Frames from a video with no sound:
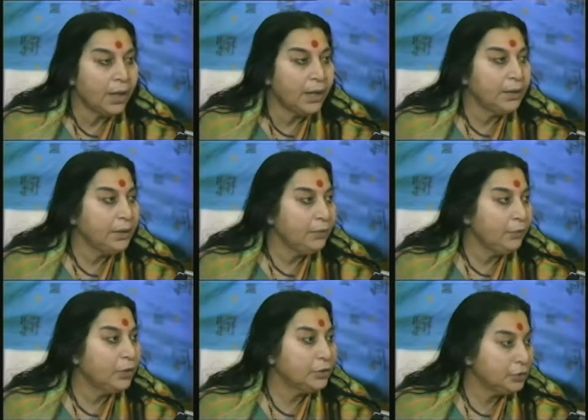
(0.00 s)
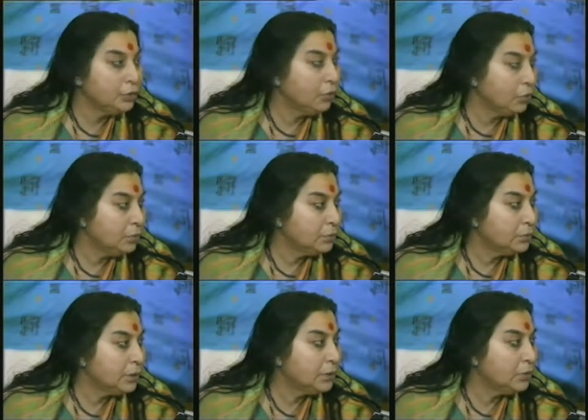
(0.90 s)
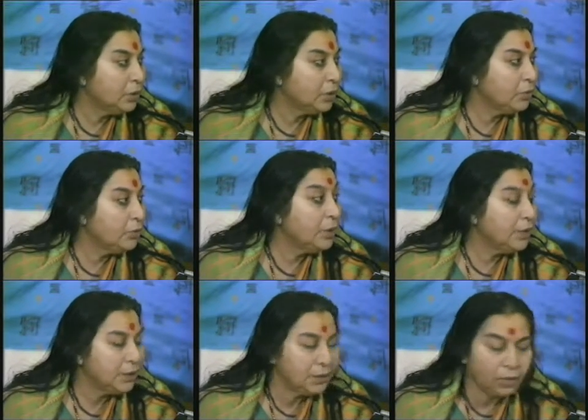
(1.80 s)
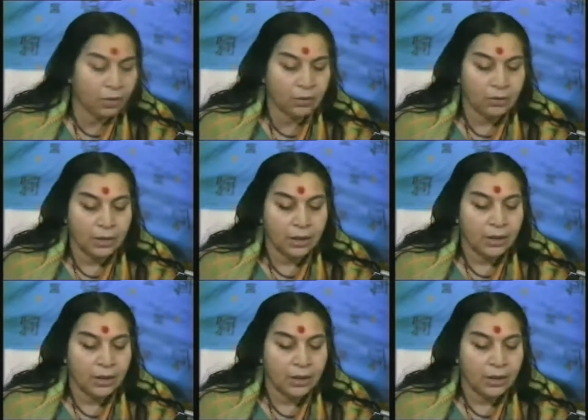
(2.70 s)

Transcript: and if you are sure that you are not doing anything wrong,